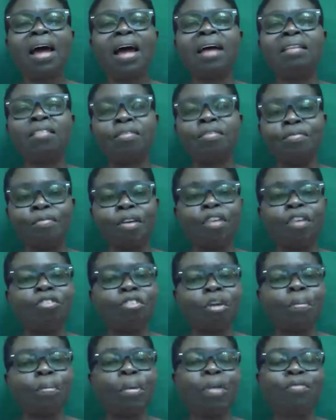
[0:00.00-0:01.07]
And the
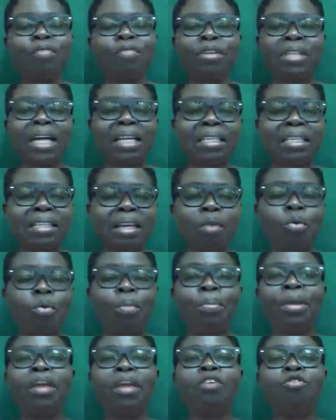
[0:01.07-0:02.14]
first topic for that day
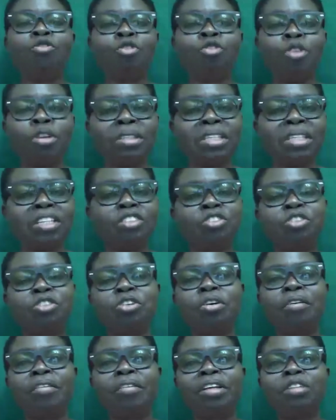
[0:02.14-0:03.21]
will be using
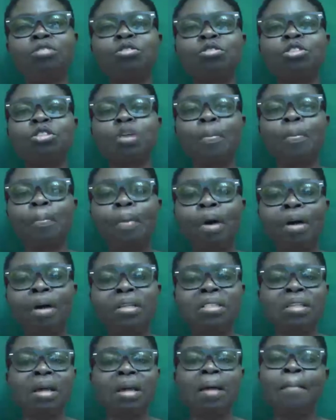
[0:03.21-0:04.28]
theory to
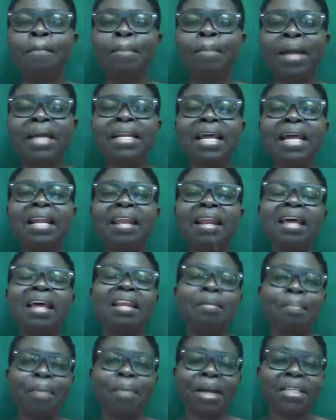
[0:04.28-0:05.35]
support blended
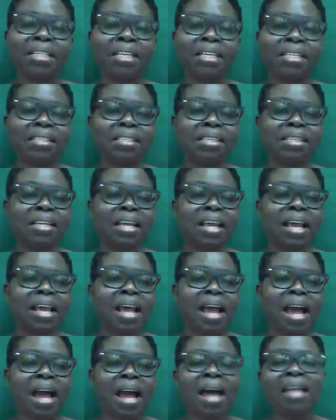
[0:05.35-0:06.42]
learning practice.
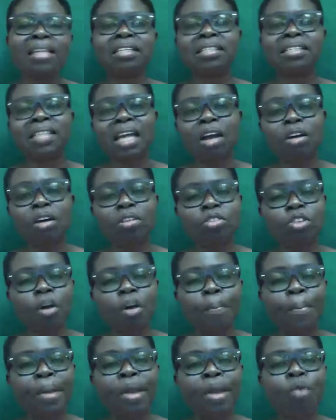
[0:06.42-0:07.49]
And the second
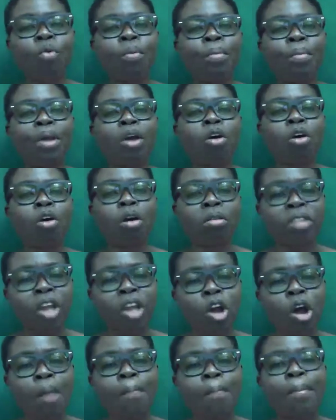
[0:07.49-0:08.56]
topic will be the
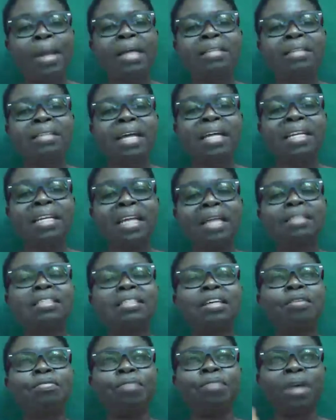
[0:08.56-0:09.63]
complex
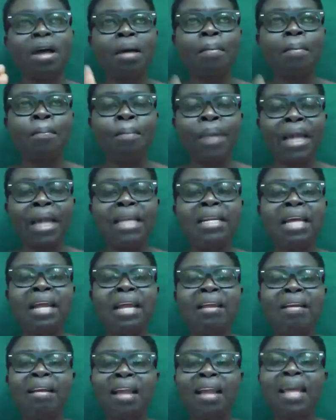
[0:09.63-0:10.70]
adaptive
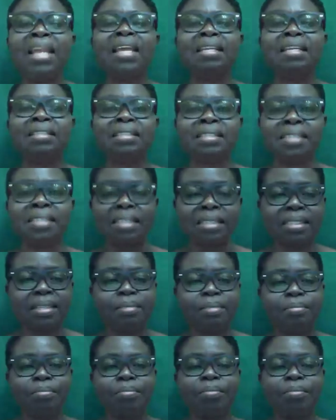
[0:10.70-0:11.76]
blended learning
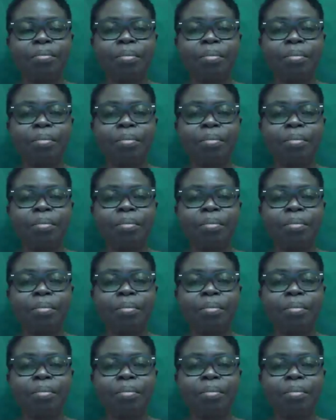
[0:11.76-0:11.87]
system.